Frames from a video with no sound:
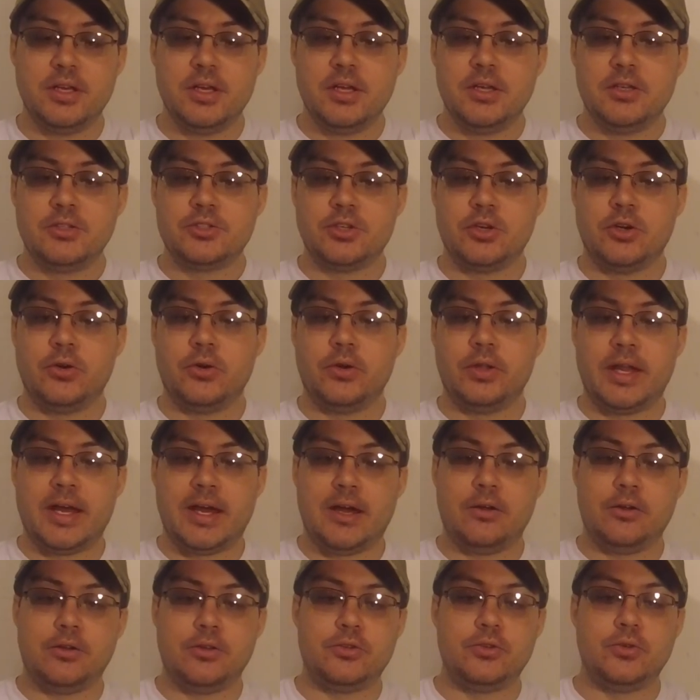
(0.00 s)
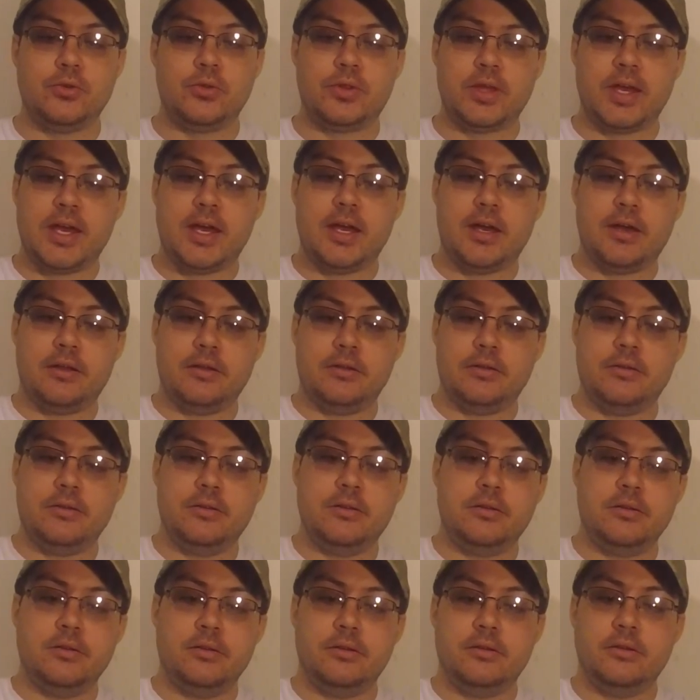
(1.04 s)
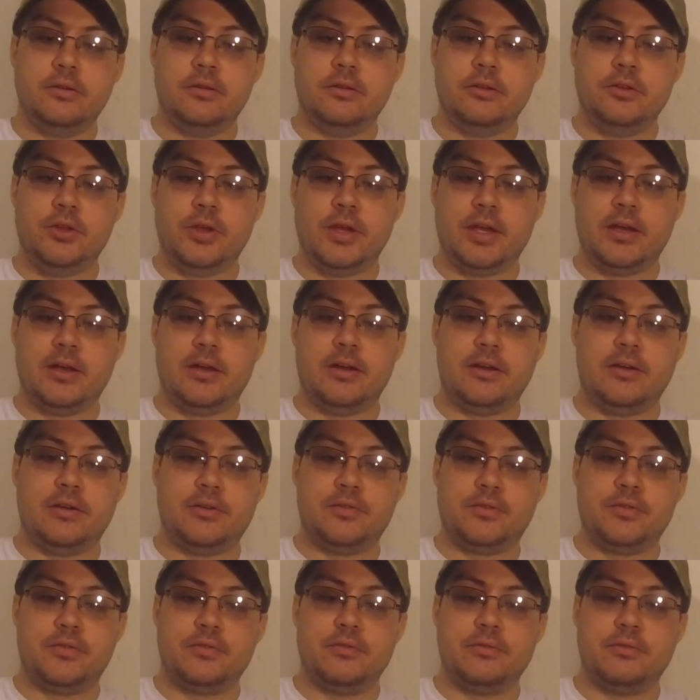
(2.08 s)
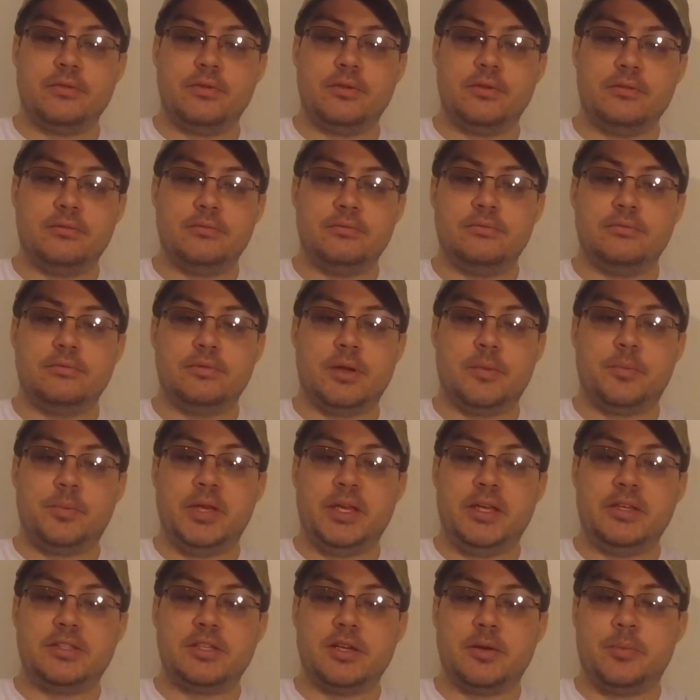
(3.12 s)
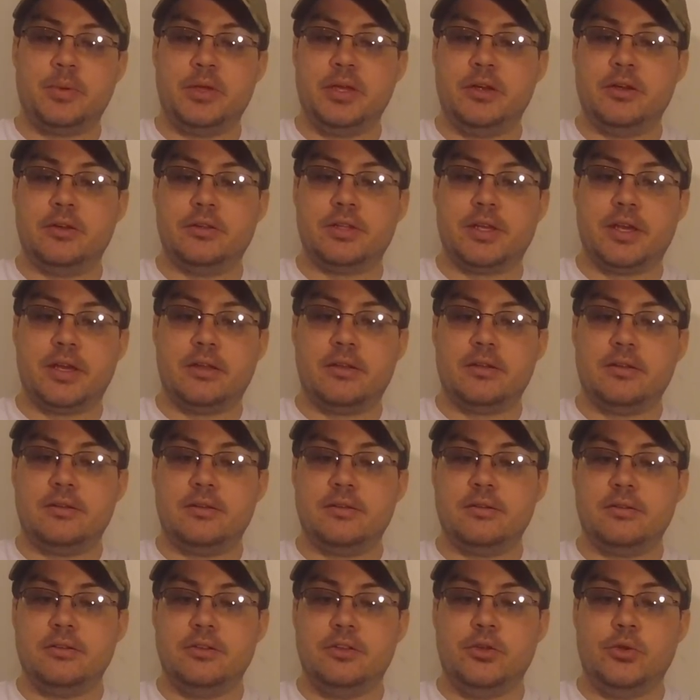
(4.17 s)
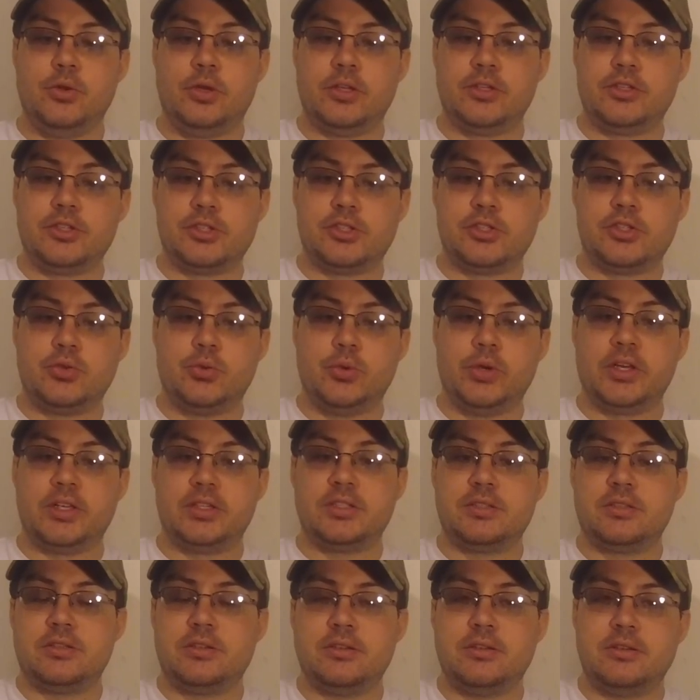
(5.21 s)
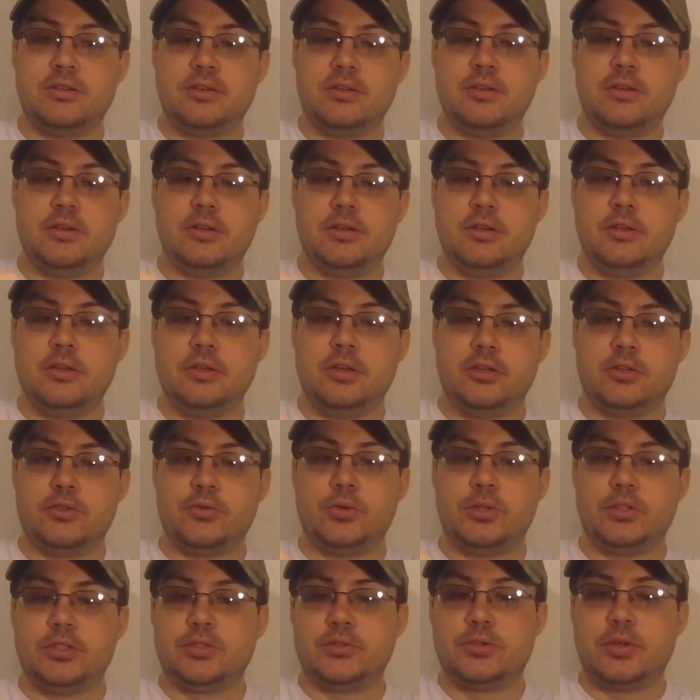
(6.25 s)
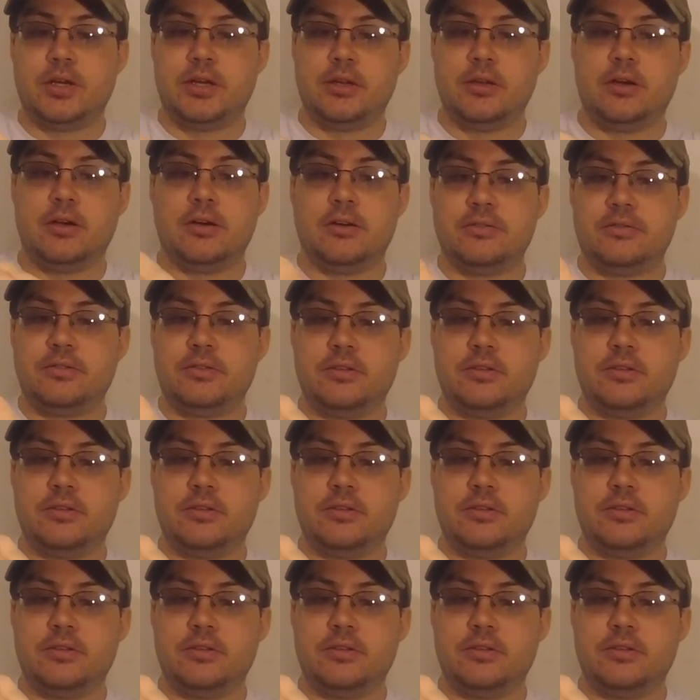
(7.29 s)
So, and how to do that, you have a piece up here that you can just twist. You can twist right off.